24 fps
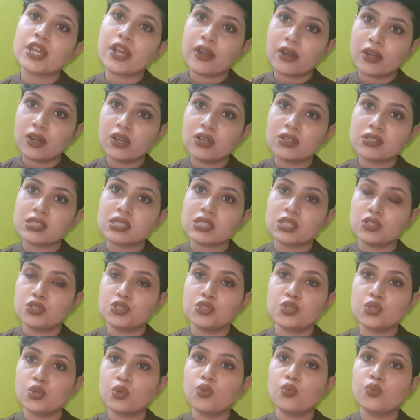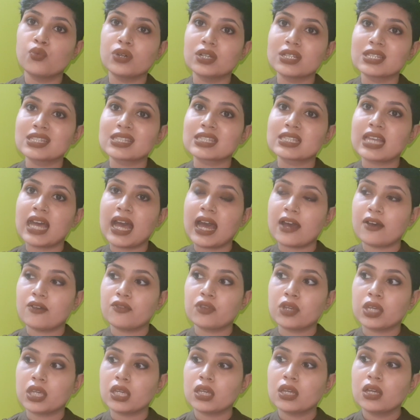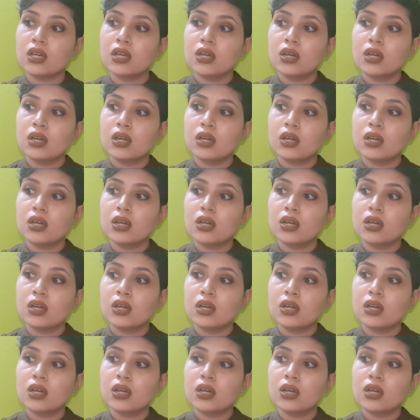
hair loss issue was having